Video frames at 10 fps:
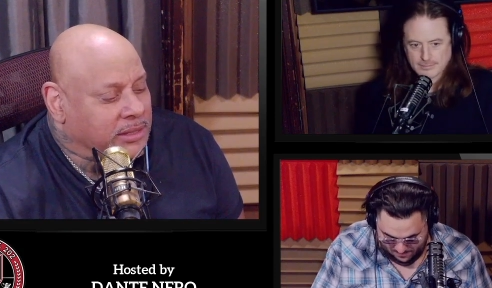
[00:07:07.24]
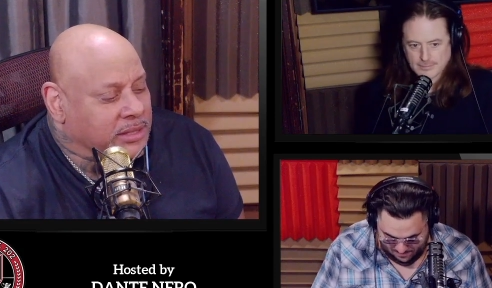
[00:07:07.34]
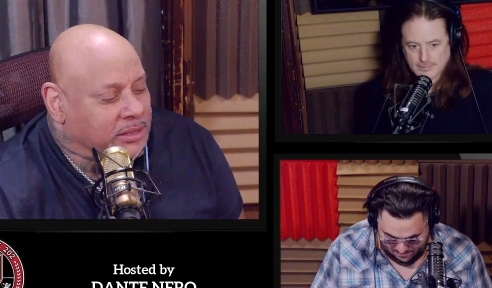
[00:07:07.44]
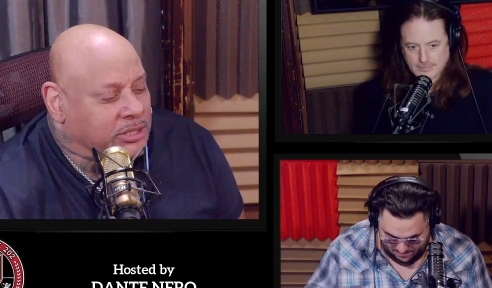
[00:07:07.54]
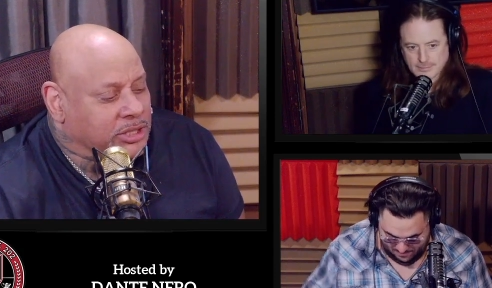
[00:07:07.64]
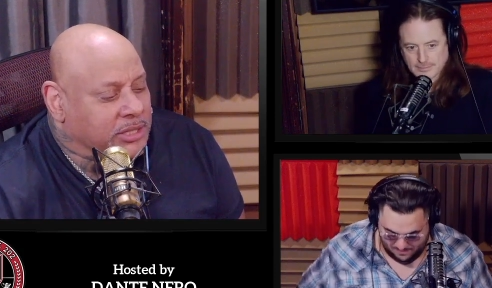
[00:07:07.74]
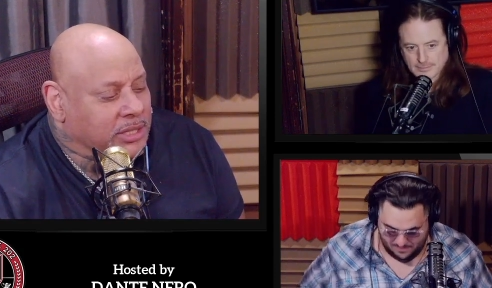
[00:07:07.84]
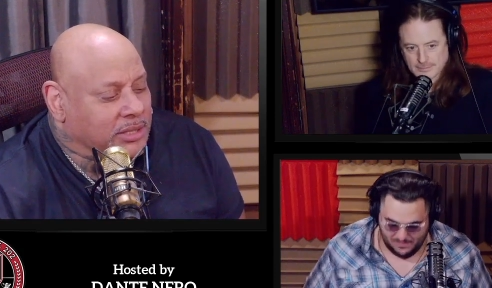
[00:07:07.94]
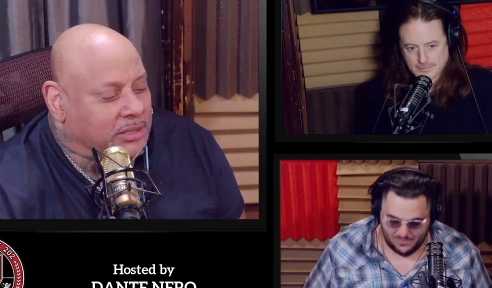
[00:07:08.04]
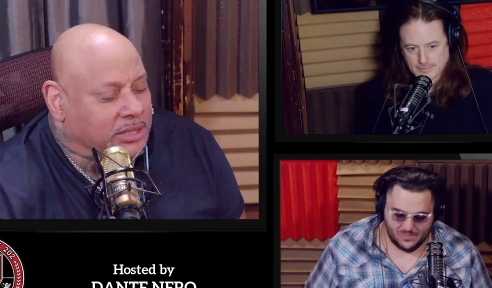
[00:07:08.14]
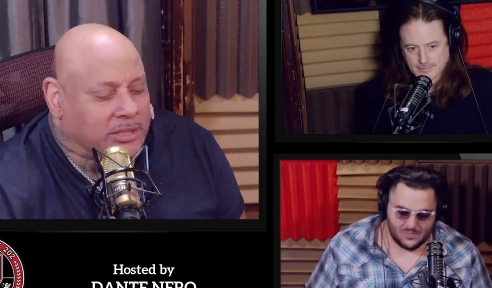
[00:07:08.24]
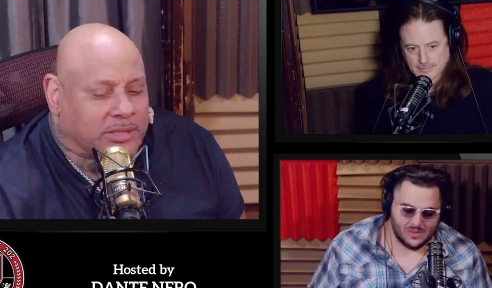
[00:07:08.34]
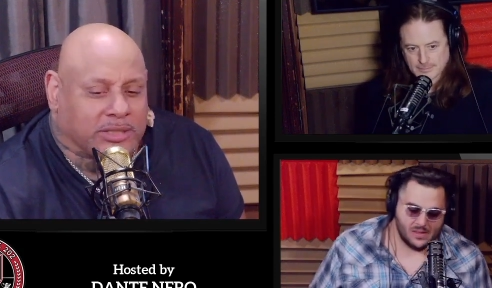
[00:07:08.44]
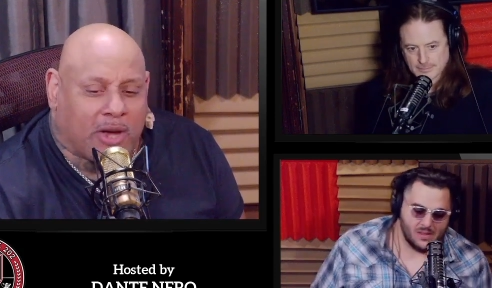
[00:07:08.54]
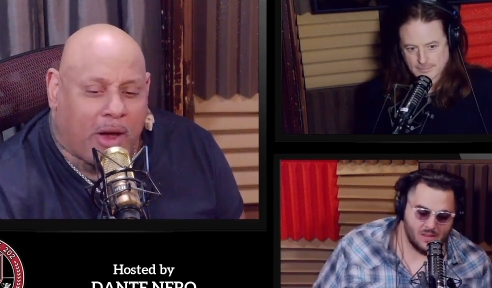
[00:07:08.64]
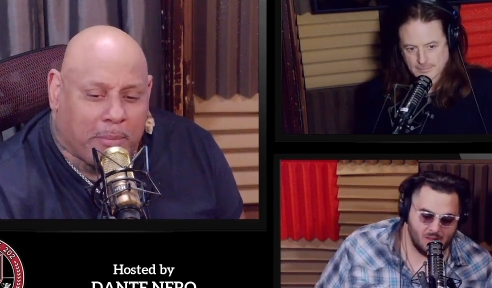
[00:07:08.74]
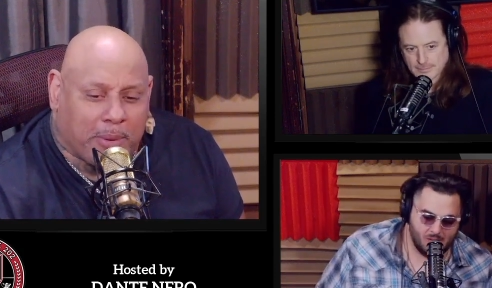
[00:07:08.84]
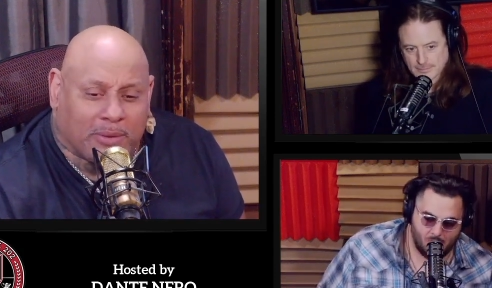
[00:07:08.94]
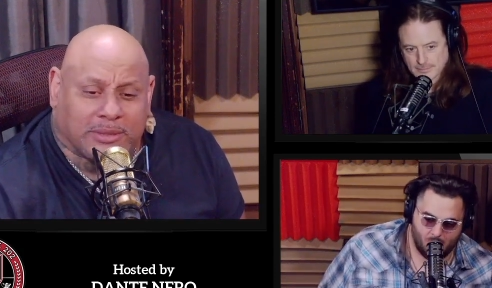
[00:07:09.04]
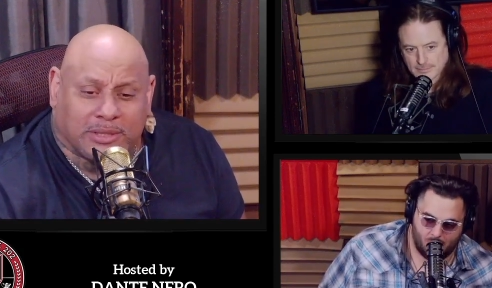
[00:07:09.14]
Speaker 1: the the the
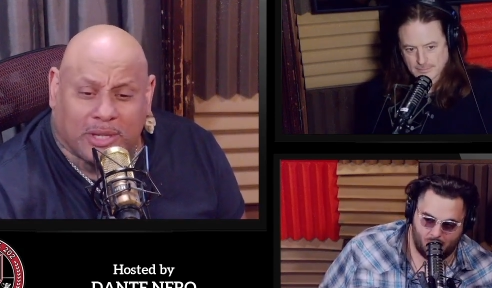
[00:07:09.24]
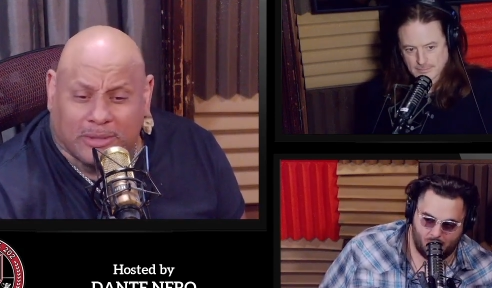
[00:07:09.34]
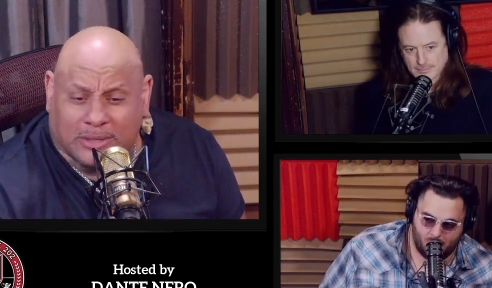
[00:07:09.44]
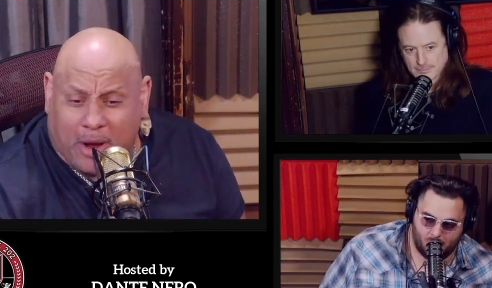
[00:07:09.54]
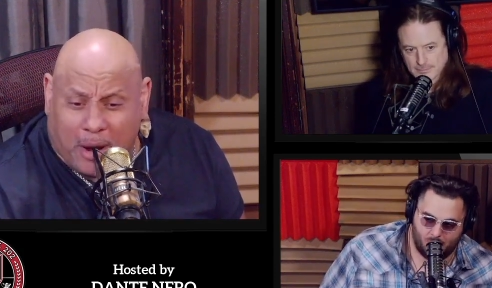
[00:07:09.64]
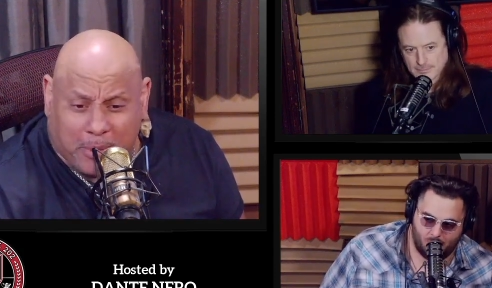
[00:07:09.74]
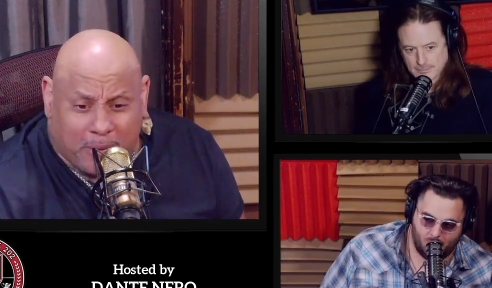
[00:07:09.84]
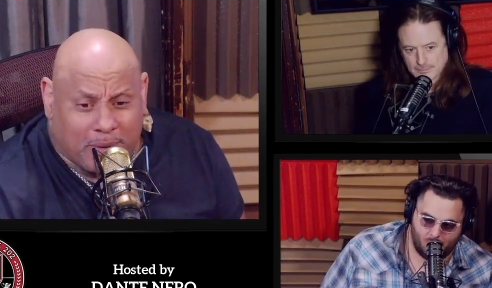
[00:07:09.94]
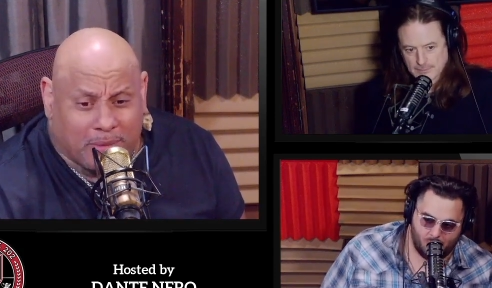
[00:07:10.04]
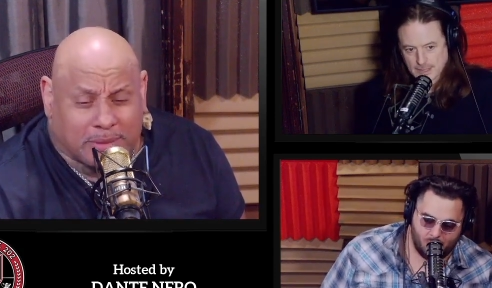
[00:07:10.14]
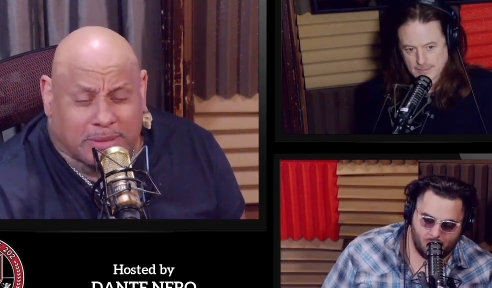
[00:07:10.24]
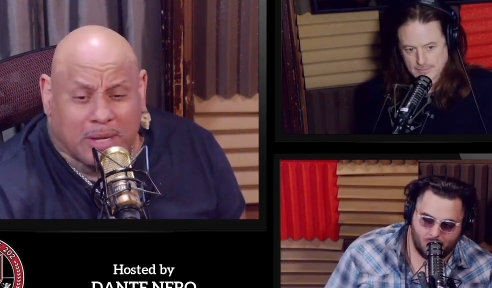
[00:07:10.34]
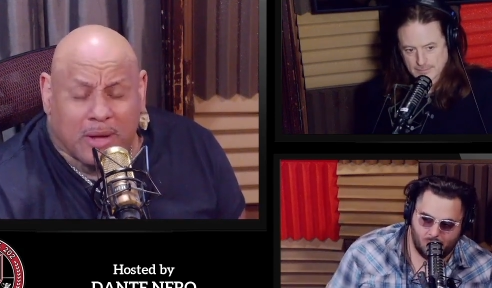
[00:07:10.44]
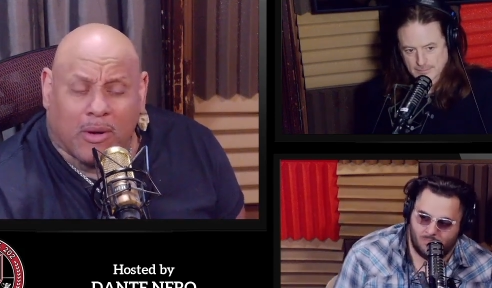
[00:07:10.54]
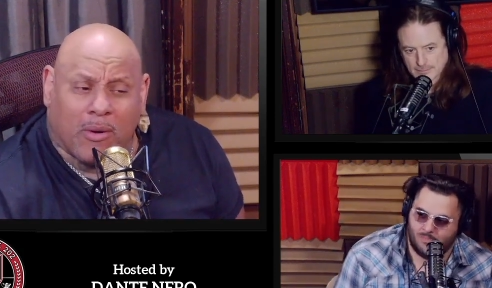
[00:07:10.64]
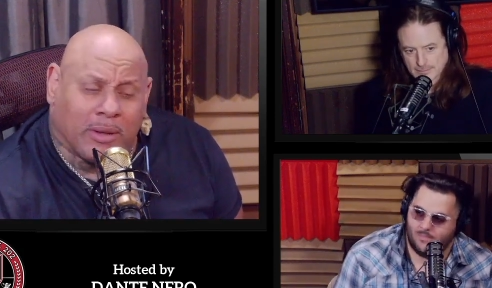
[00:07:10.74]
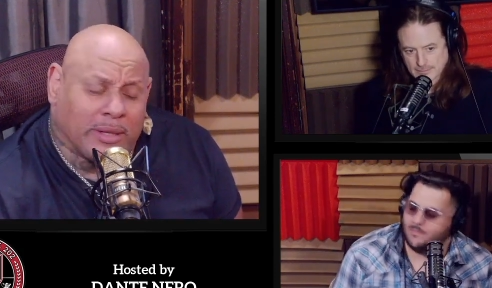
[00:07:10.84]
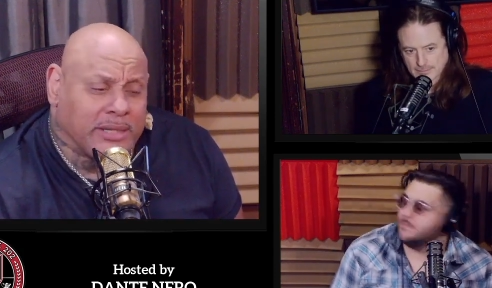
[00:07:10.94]
Scarboroughs, the Joe Scarboroughs, yeah. all of